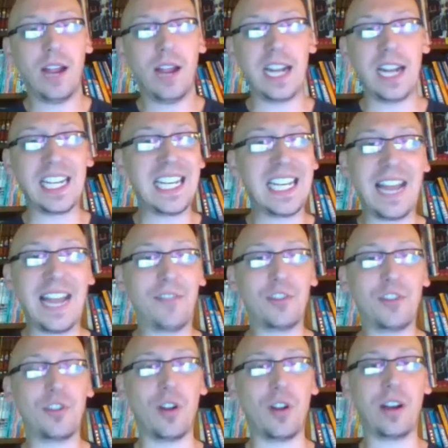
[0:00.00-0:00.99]
And he'd
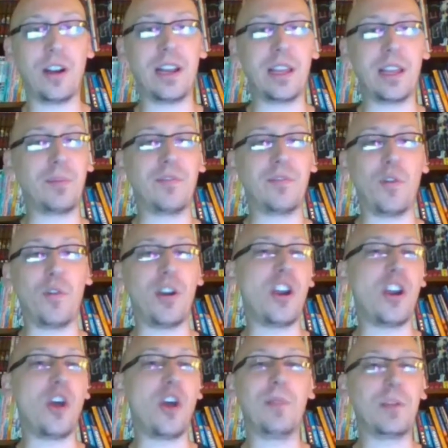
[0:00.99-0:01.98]
never drawn anything before,
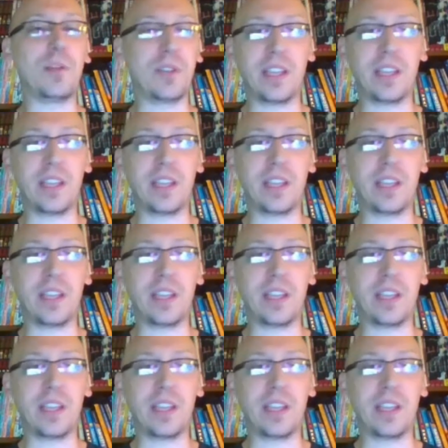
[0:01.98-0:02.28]
and nobody would